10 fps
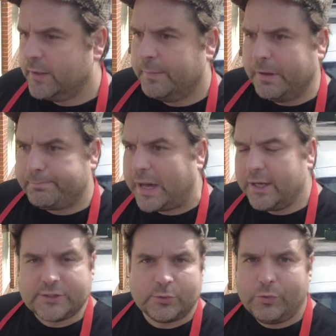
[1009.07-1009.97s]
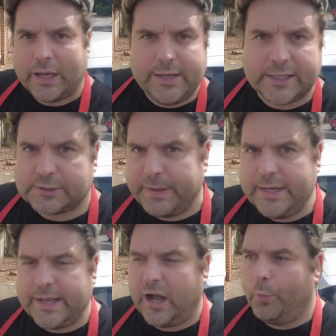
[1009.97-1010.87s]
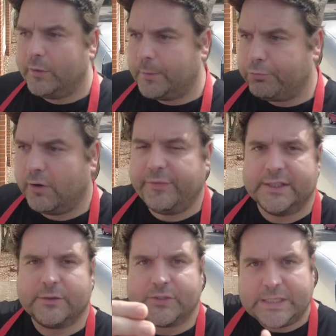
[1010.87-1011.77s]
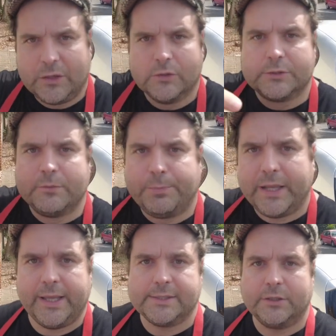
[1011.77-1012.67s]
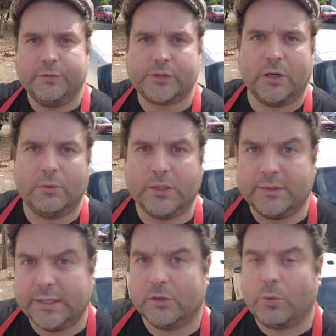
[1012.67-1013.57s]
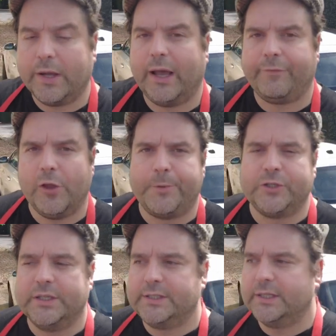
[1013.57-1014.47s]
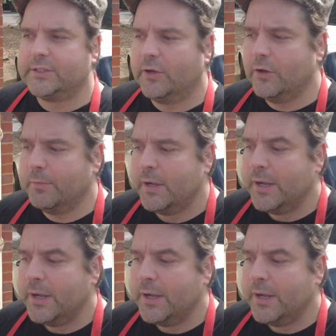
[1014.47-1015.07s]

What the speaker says: but balance all that net spend out with the profits of sell-ons from players that you sold that didn't quite have the opportunity at Tottenham.